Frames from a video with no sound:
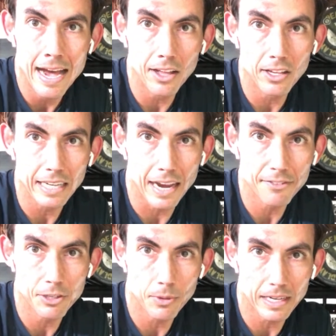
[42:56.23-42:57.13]
How long
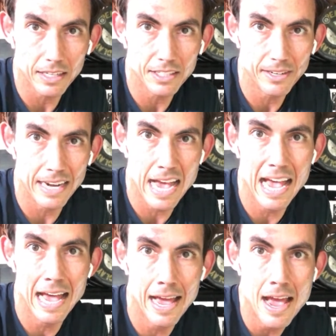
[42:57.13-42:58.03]
after you work out do you eat?
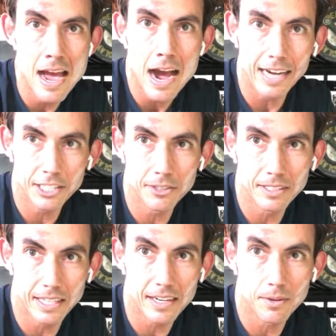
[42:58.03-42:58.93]
I
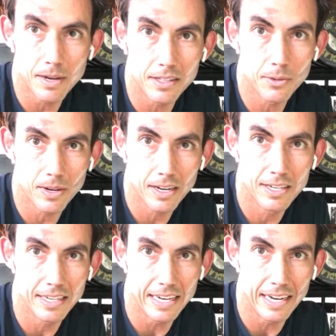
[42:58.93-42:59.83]
generally take a while
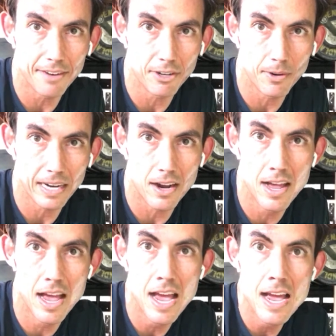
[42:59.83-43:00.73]
to eat after I work out.
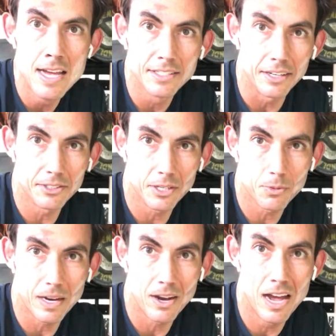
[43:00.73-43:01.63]
Sandra
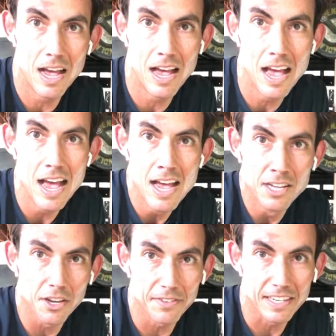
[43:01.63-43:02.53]
says, wow.
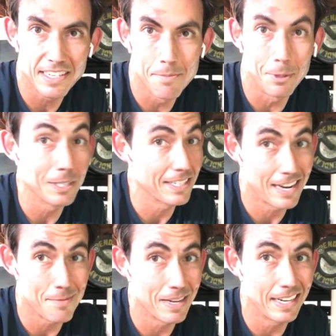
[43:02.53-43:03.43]
Sophia, simple does
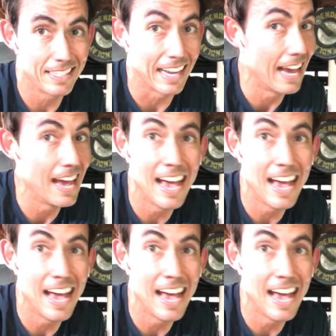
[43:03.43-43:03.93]
not mean easy.